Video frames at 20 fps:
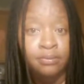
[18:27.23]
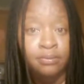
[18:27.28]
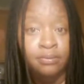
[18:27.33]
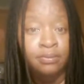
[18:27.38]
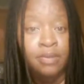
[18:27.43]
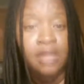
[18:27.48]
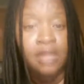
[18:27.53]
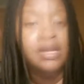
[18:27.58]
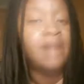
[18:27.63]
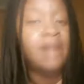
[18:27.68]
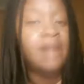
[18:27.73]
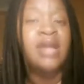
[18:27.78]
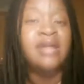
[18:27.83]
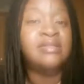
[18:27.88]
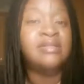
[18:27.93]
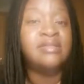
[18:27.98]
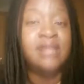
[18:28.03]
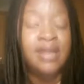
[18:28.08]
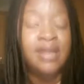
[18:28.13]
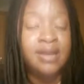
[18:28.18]
And I'm
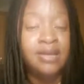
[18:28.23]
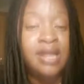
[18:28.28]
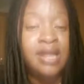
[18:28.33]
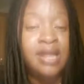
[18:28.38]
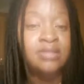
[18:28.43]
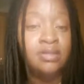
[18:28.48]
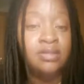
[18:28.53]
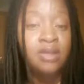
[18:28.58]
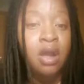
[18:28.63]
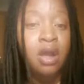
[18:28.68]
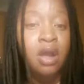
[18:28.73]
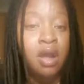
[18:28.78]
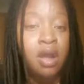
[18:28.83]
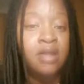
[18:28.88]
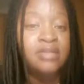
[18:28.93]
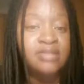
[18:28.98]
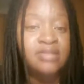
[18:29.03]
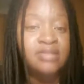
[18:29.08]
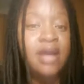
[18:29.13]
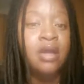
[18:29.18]
not saying that to y'all
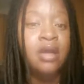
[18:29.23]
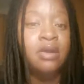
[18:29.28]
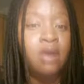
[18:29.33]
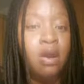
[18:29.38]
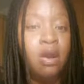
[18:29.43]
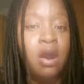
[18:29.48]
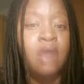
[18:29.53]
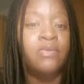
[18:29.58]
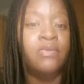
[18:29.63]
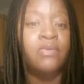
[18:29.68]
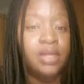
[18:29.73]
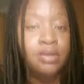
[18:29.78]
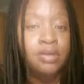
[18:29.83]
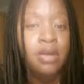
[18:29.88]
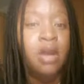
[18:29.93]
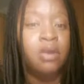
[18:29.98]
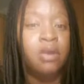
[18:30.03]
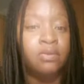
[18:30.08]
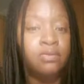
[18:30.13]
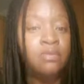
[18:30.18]
because I already
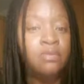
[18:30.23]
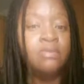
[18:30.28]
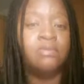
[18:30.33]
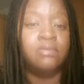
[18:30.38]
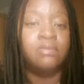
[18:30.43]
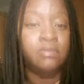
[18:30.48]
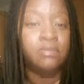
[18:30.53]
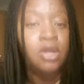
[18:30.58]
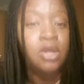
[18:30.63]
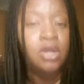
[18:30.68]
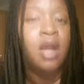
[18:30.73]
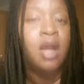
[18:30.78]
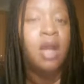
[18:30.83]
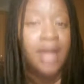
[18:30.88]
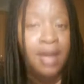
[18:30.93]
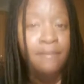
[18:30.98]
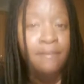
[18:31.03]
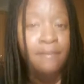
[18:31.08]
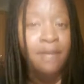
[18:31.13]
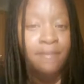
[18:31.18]
know y'all
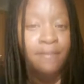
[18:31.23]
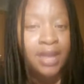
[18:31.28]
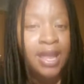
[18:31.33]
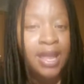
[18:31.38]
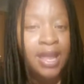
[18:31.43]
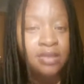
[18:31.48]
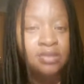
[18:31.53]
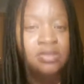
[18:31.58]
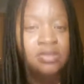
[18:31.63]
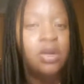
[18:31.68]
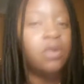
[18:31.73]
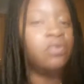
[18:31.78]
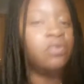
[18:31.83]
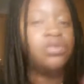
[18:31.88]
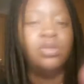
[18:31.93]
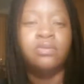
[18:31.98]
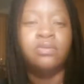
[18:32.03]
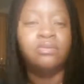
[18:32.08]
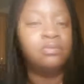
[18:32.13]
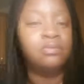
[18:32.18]
got my back.
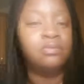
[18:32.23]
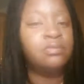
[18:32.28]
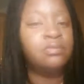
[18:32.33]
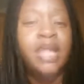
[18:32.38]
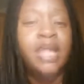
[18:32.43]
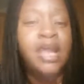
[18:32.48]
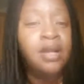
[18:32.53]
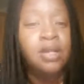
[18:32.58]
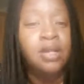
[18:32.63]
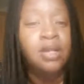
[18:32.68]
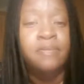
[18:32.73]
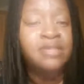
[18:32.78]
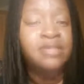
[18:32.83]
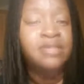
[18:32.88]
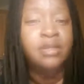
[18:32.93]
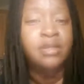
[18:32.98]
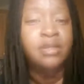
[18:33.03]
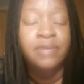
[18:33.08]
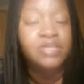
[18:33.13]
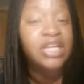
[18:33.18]
So Elements
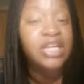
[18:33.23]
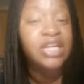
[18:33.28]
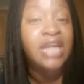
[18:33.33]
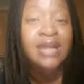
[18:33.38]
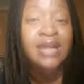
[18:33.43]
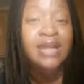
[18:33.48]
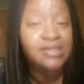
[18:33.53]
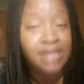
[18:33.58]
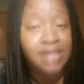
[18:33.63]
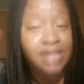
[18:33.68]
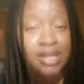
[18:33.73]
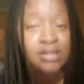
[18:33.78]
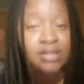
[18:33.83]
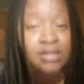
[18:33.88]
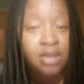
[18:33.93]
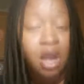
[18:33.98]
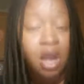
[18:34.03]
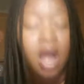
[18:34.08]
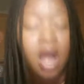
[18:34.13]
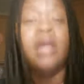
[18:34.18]
Club Chat, I ain't saying that
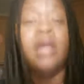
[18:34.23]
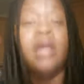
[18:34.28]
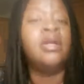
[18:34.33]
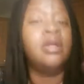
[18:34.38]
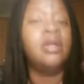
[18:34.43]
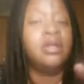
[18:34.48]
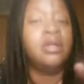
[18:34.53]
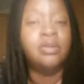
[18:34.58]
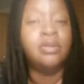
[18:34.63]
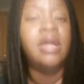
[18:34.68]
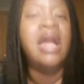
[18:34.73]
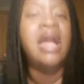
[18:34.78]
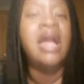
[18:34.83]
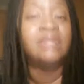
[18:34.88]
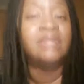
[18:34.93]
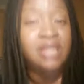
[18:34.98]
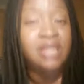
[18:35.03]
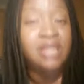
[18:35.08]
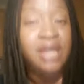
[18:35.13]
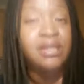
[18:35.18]
to y'all. I'm
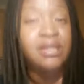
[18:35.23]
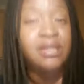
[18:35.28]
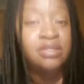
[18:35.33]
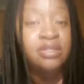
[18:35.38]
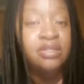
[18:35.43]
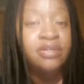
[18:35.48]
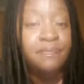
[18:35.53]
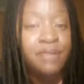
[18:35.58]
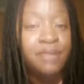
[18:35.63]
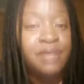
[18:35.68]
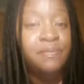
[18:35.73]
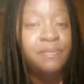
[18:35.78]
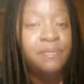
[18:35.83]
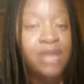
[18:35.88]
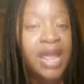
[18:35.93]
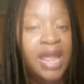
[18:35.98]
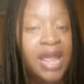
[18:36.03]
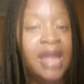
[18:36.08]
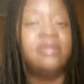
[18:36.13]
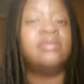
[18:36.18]
saying it to the people
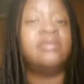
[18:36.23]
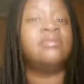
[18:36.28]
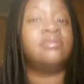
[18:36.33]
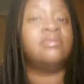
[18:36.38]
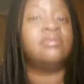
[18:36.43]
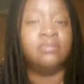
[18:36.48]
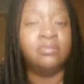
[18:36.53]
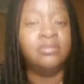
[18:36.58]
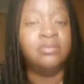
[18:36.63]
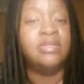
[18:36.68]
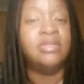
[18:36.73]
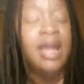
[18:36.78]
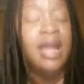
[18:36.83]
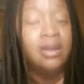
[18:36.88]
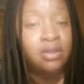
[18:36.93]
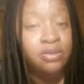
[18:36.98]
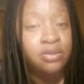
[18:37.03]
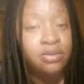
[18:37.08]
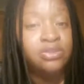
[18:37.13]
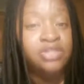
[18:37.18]
that
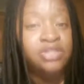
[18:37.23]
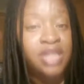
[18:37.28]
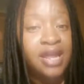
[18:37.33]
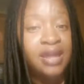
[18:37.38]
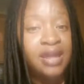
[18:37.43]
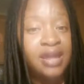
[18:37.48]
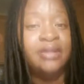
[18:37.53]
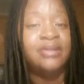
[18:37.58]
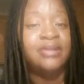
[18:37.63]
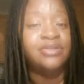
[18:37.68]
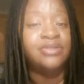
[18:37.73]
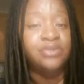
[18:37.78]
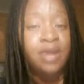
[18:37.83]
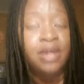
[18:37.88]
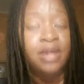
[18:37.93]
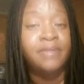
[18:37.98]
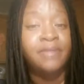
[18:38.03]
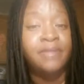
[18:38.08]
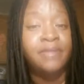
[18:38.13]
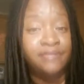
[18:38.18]
got a little shade and
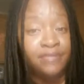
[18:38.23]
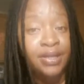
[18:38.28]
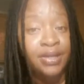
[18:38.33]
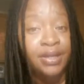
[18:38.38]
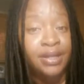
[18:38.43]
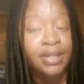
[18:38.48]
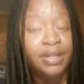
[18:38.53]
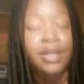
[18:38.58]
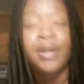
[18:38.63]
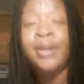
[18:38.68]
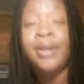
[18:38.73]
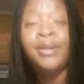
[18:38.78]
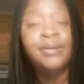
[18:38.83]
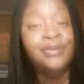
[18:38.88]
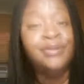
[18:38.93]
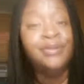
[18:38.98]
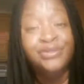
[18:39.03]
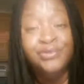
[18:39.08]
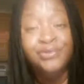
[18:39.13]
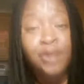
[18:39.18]
trying to be funny.
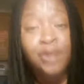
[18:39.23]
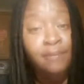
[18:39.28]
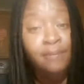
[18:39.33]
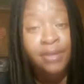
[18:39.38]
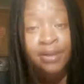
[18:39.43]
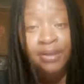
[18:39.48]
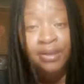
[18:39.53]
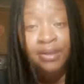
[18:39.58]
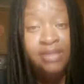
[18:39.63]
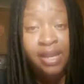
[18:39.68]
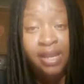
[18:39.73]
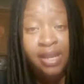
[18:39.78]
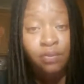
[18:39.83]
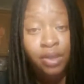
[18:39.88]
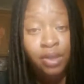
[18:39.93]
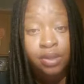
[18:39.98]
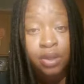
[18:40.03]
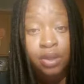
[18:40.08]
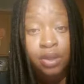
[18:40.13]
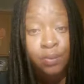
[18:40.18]
The strawberries ain't
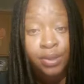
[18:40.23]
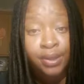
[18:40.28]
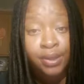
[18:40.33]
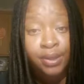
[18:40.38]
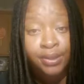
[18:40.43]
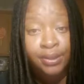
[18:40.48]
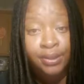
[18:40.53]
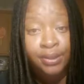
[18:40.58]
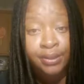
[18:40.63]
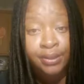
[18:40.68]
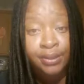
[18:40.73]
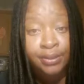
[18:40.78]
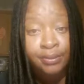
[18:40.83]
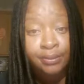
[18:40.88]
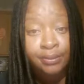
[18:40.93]
went nowhere, honey.